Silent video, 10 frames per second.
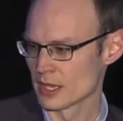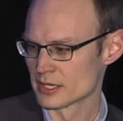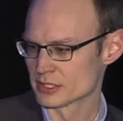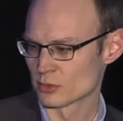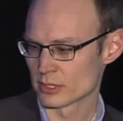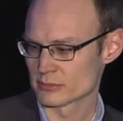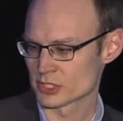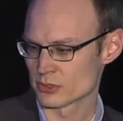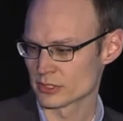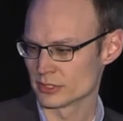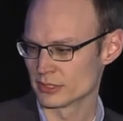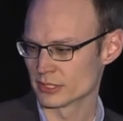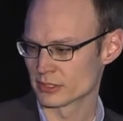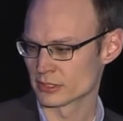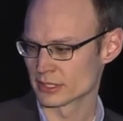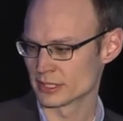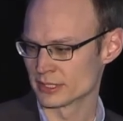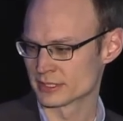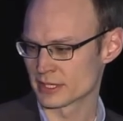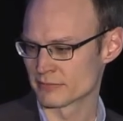So what I'm showing you here
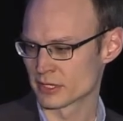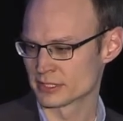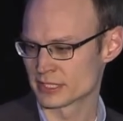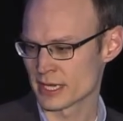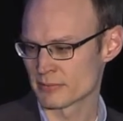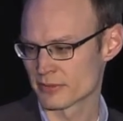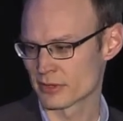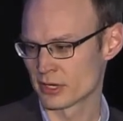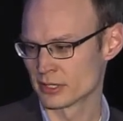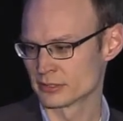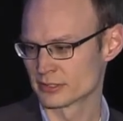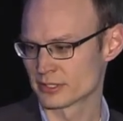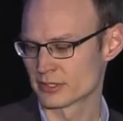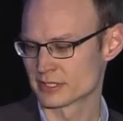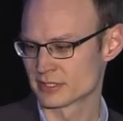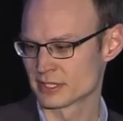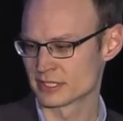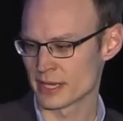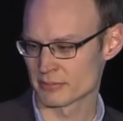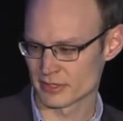is I've got depth on, so this is the
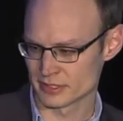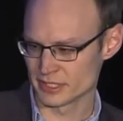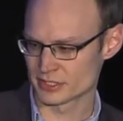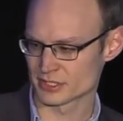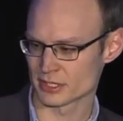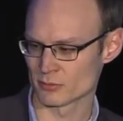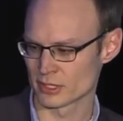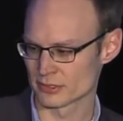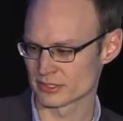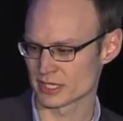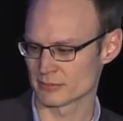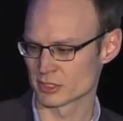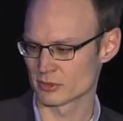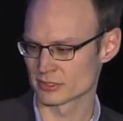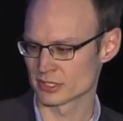depth in each one of those sediment cores